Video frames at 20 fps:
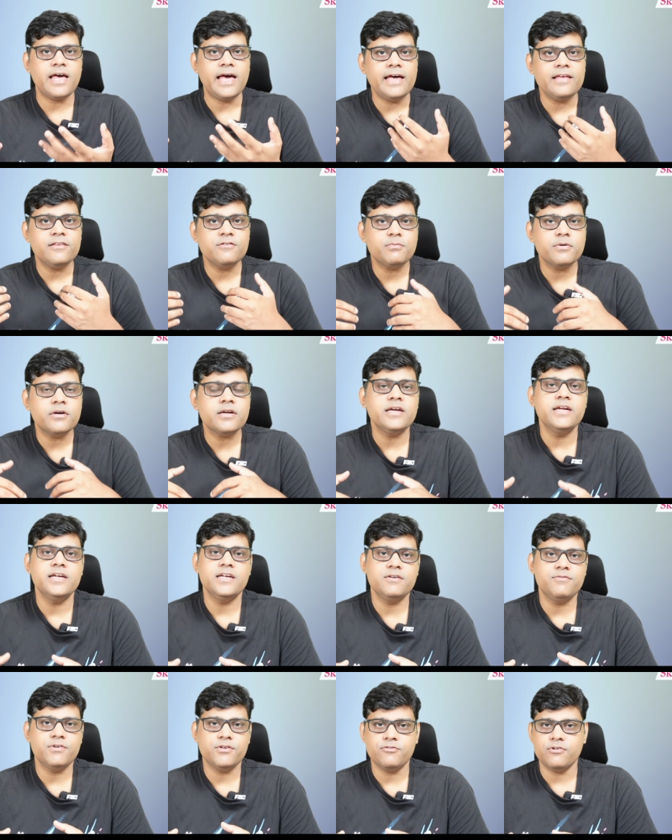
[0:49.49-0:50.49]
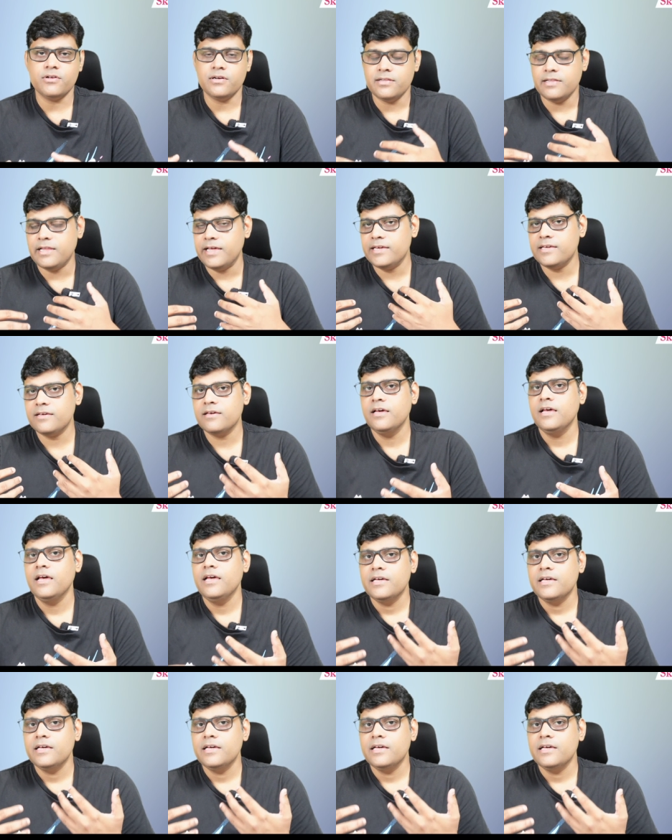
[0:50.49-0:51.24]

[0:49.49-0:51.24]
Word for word: as per individual like